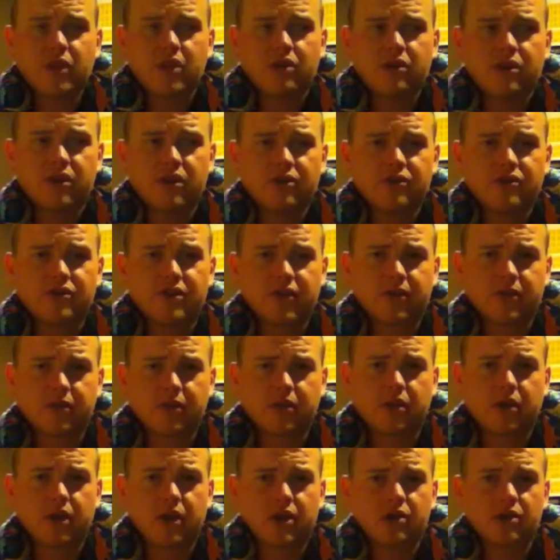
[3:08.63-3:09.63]
Then something
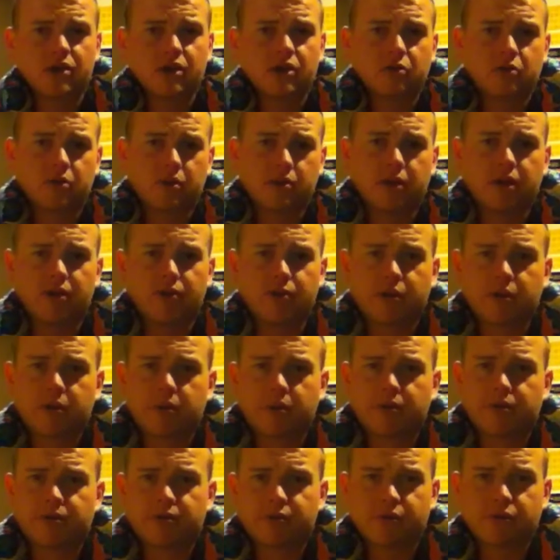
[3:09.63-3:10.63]
like, I'll probably have one of
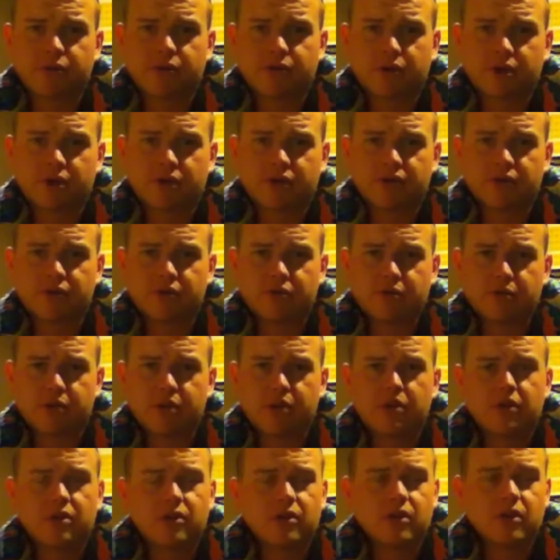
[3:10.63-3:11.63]
my big swan dries with
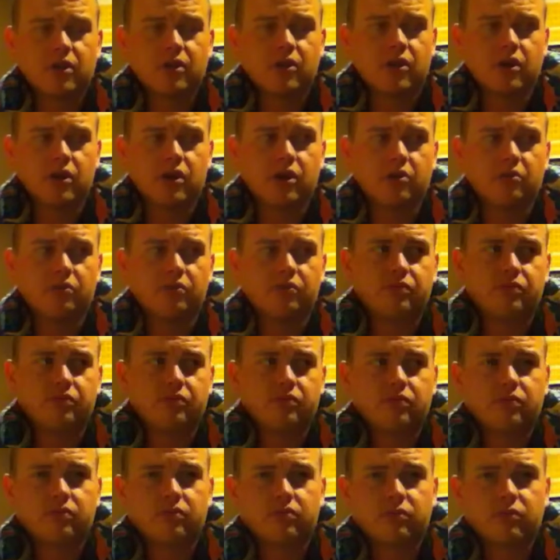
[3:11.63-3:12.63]
me,
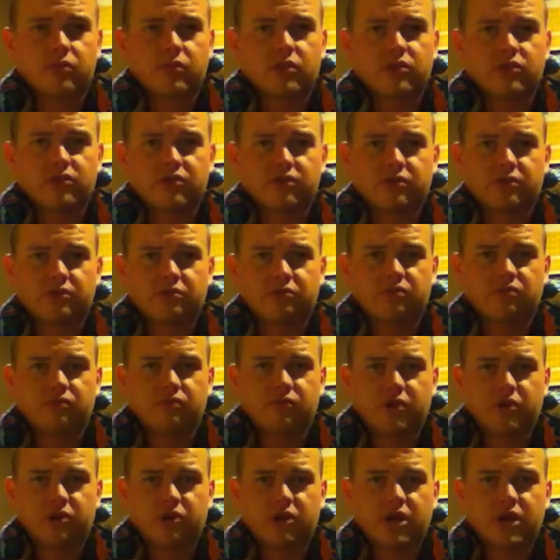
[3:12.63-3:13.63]
because it's a
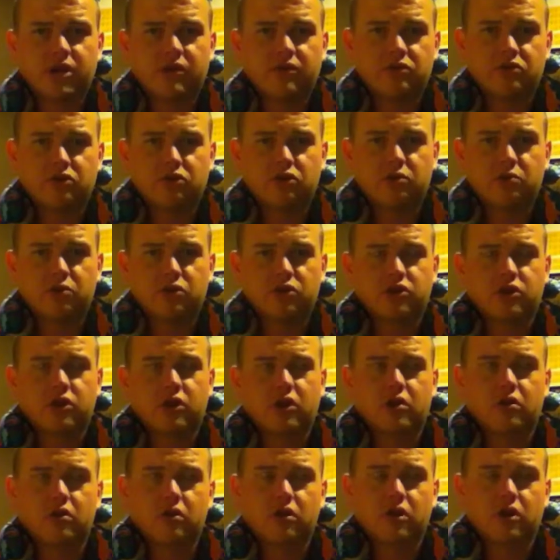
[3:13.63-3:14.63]
very heavy duty bush
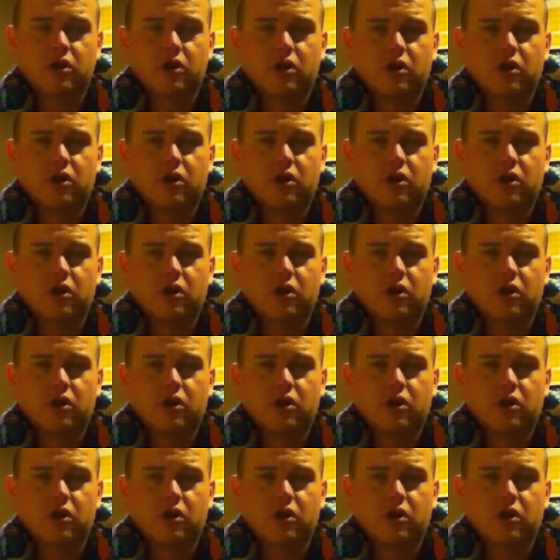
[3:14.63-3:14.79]
coat.